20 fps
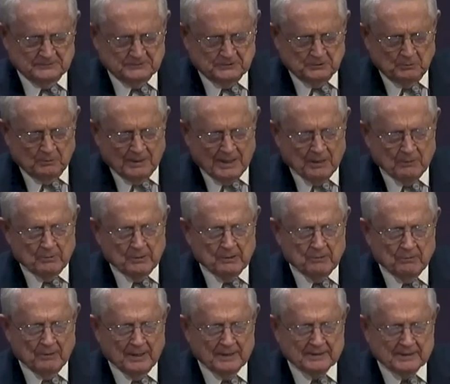Do I
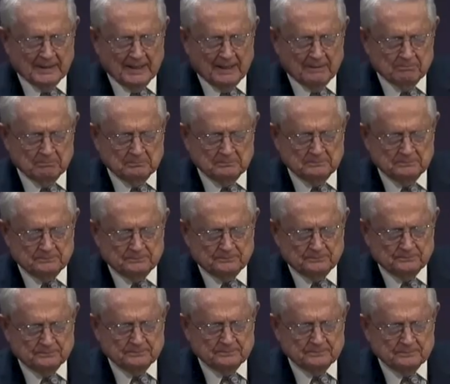regret that?
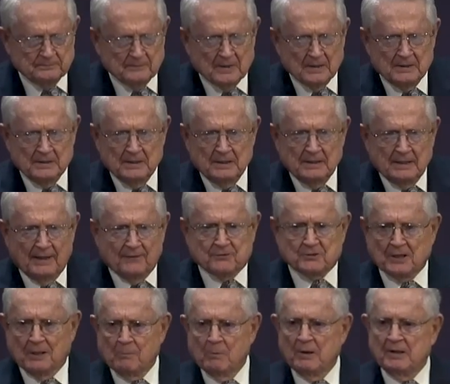If
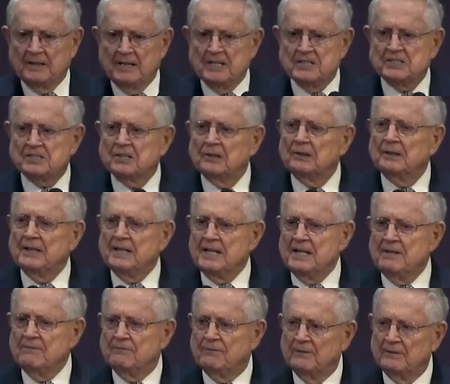someone needs to
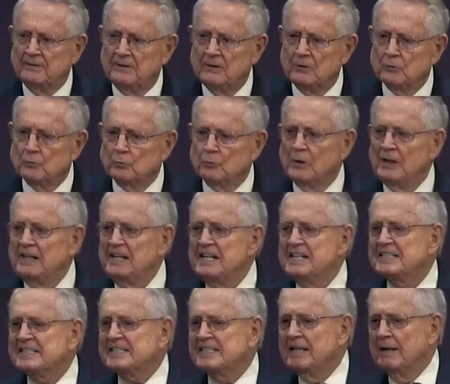leave,
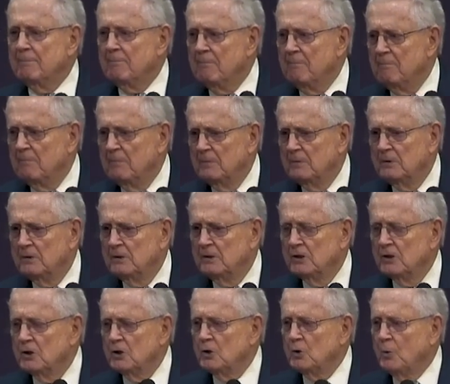release them.
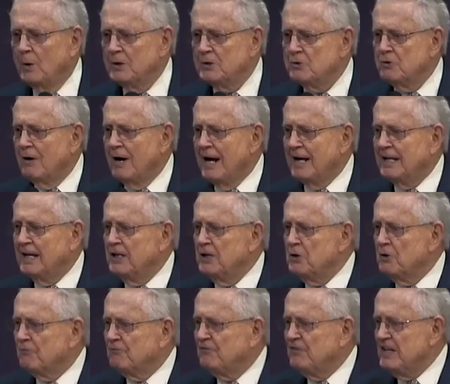Quit dragging
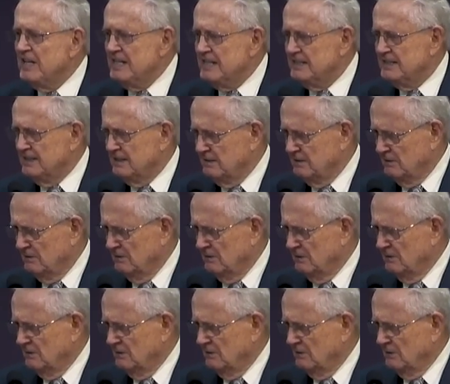your feet.
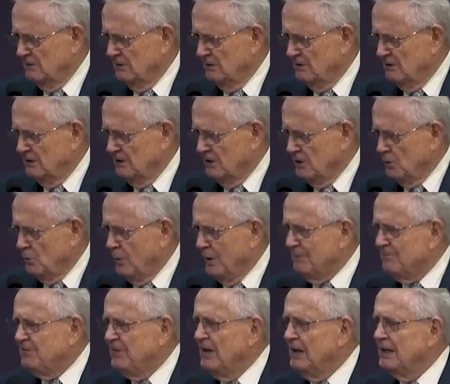
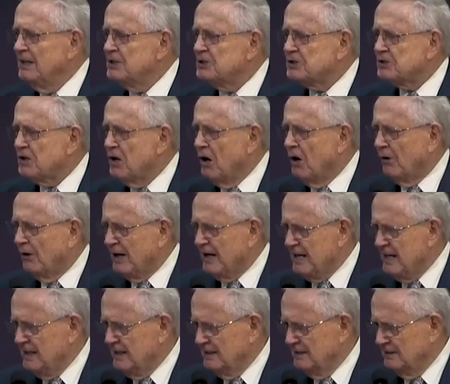Quit feeling
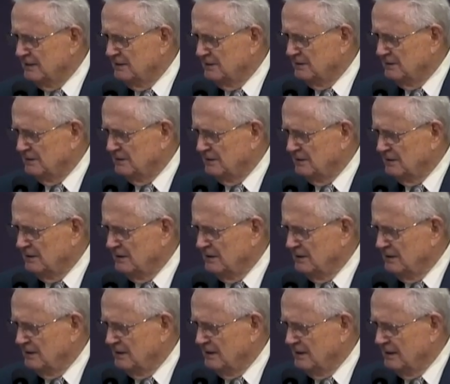sorry.
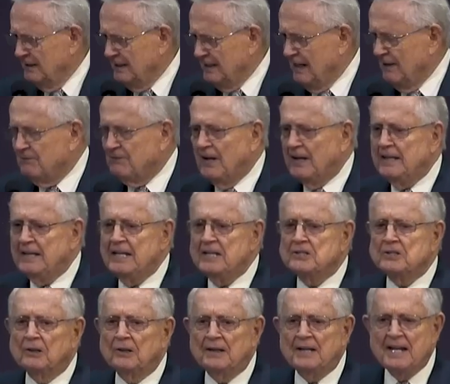If they need
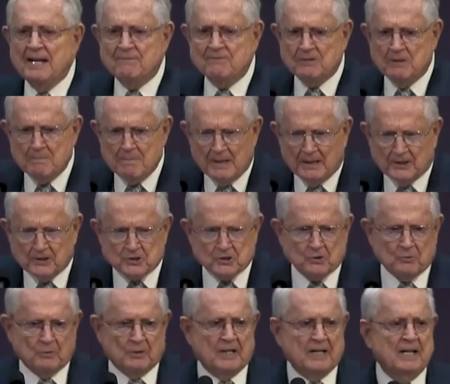to leave the
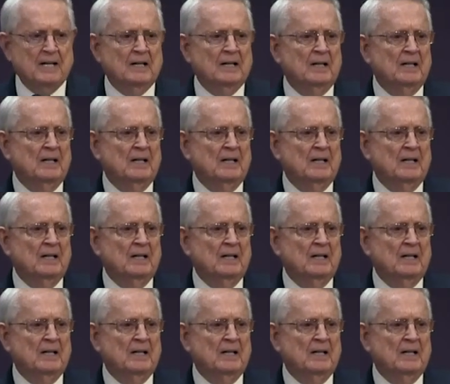ministry,